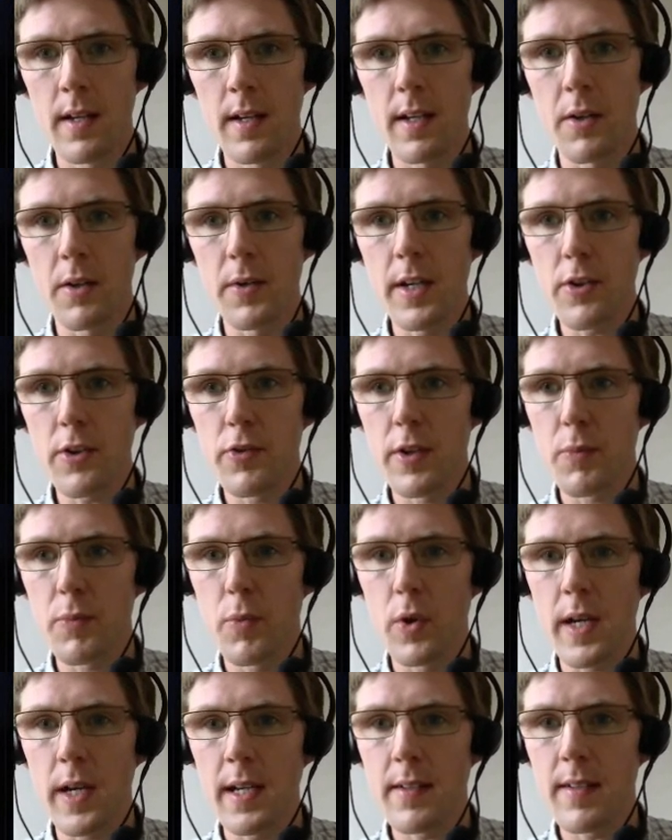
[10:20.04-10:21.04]
Now, nature is
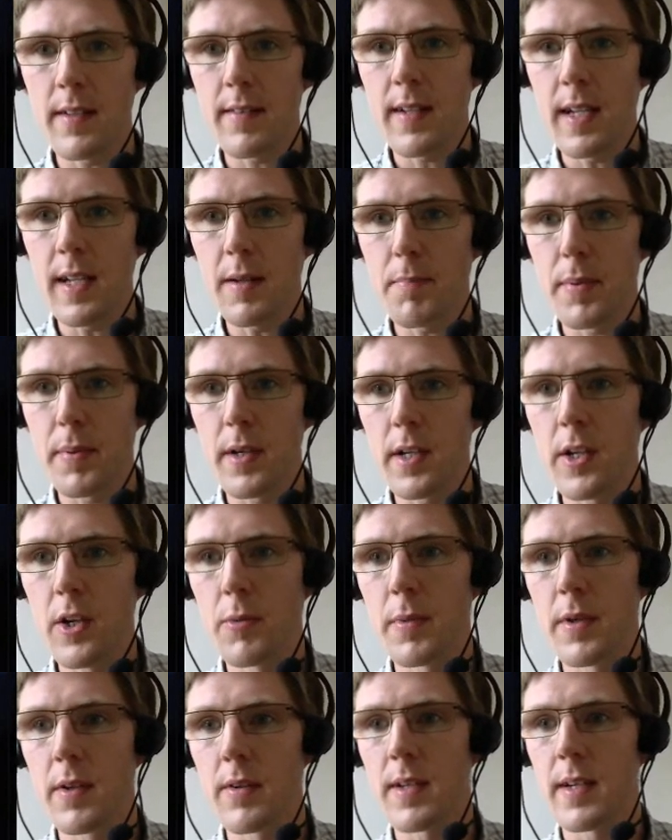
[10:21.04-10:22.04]
one entity, but
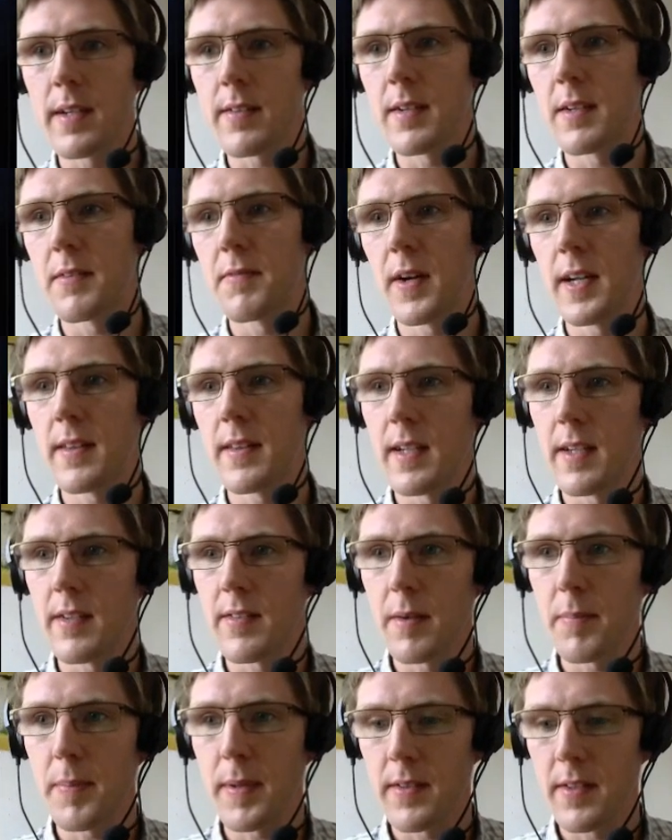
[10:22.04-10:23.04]
humans like to divide
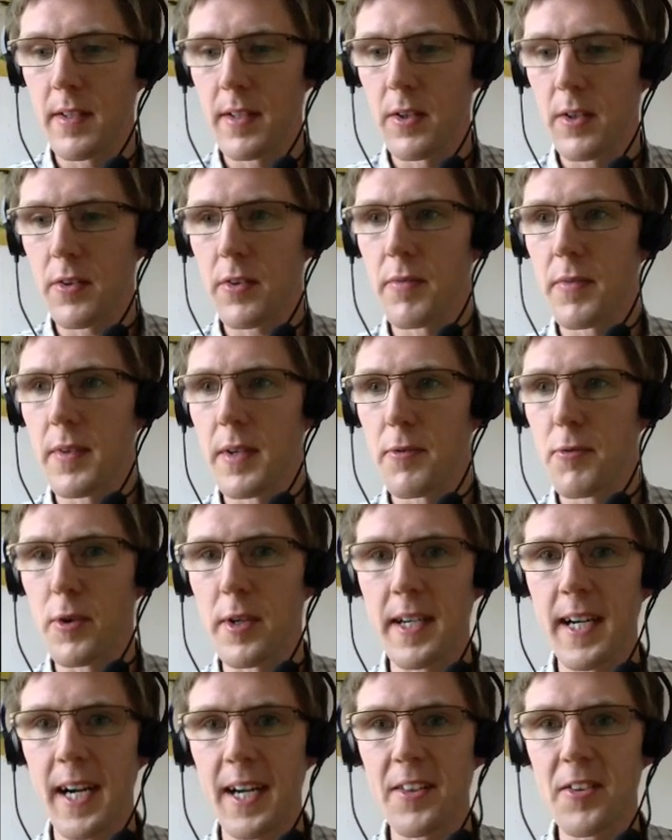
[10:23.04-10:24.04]
things up into lots of
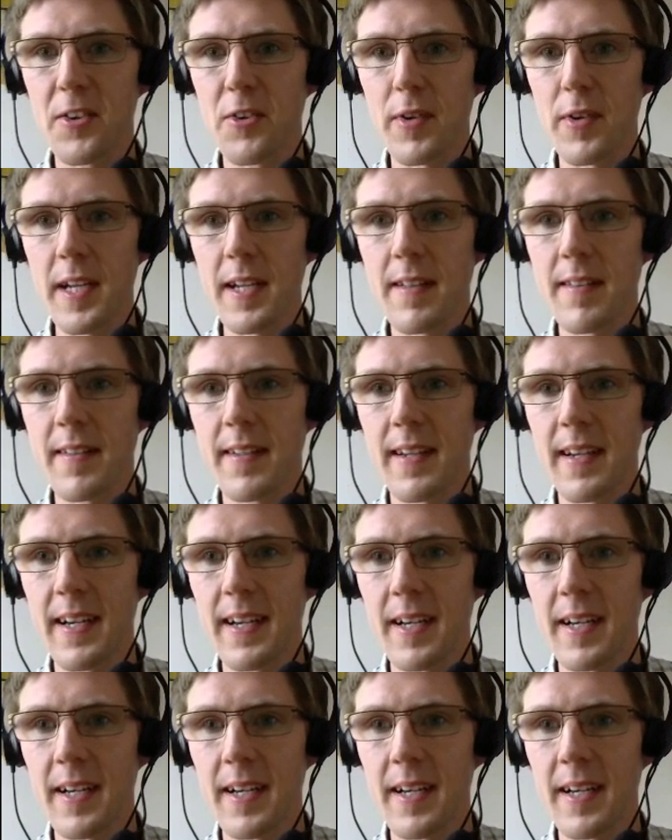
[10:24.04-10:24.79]
different categories.